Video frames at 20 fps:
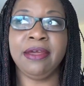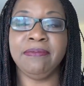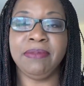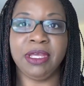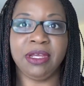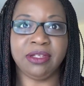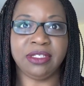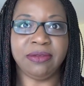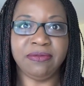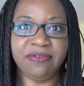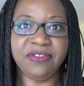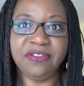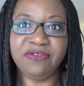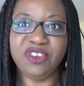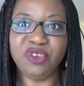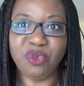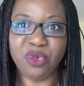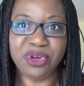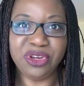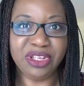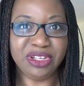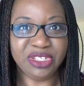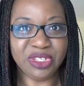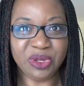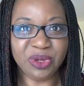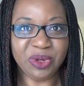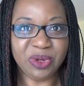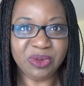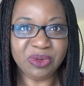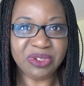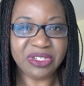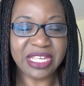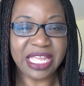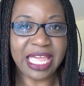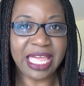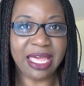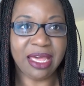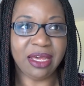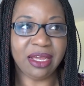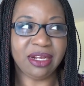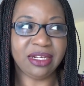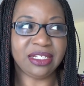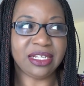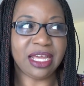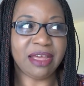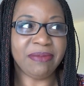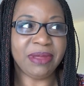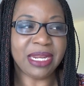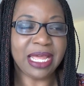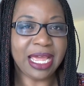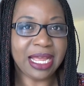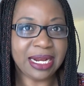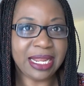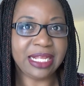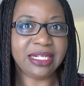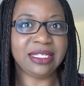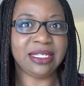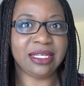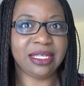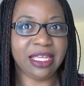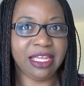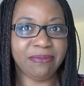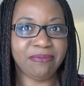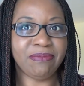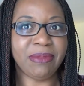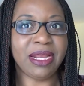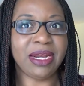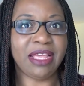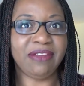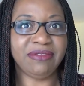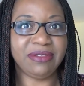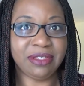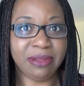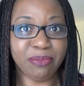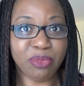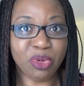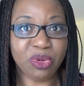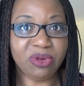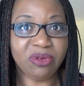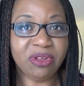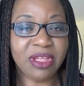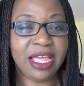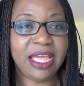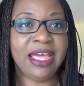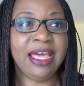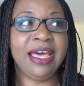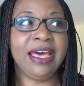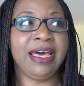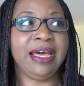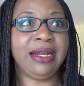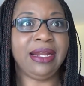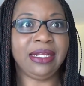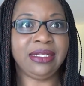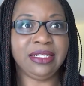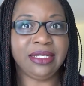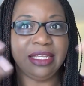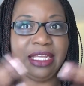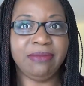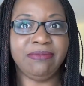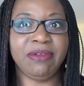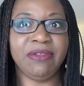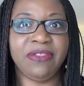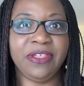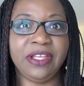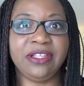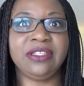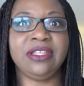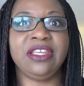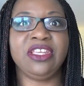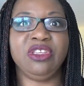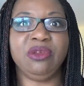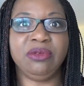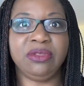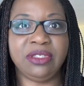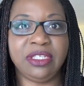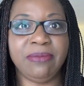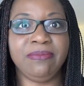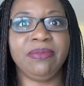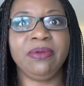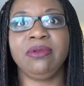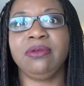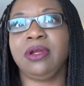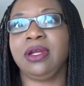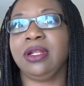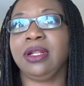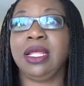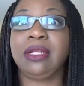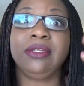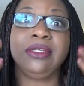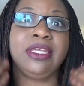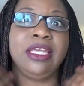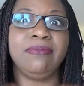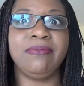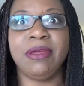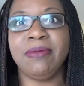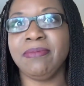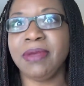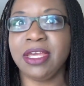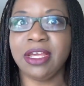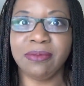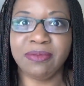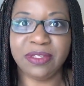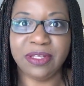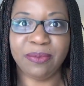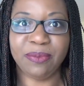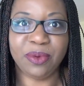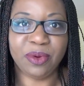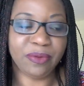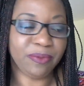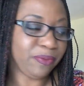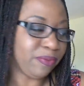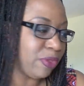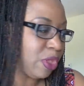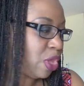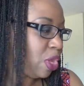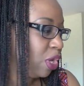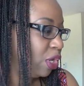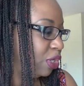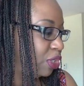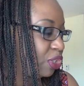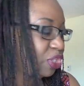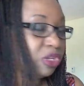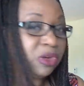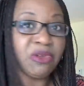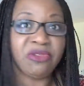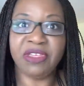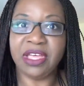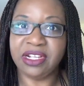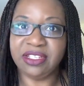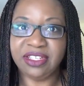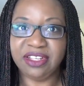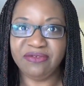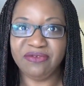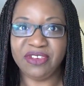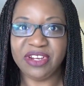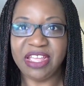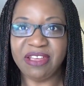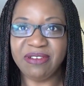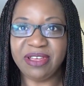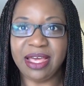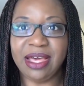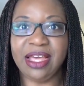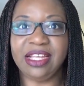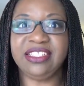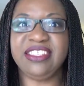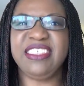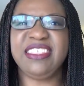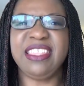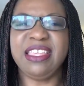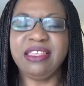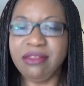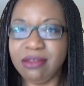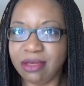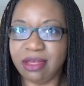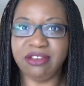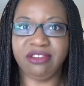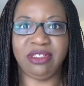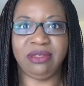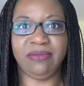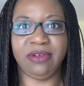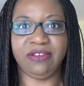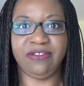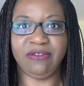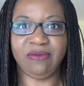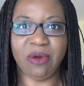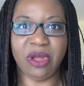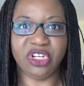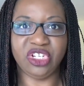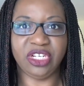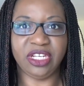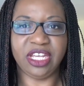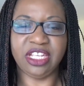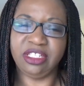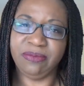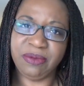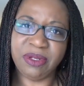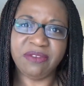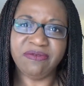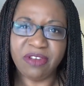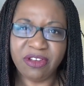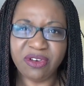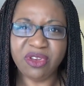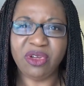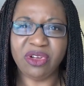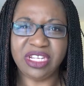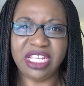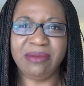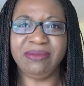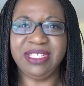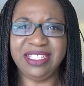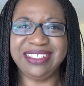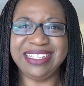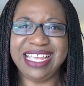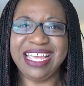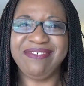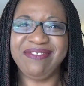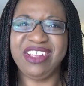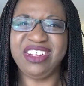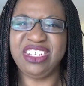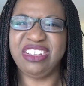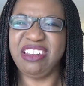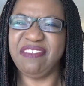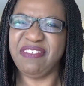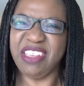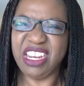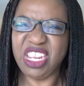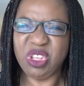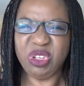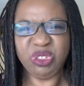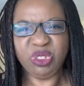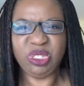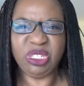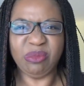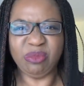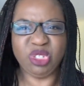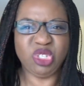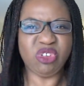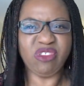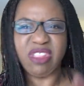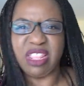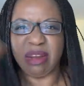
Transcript: because I'm 51 years old, and I mean, I like to keep my life simple. I like to keep the things that I use simple. I'd like to keep my makeup simple. So that's it for now, guys. Thank you guys so much for watching. It's been a very long time since I haven't done a video, so I'm sorry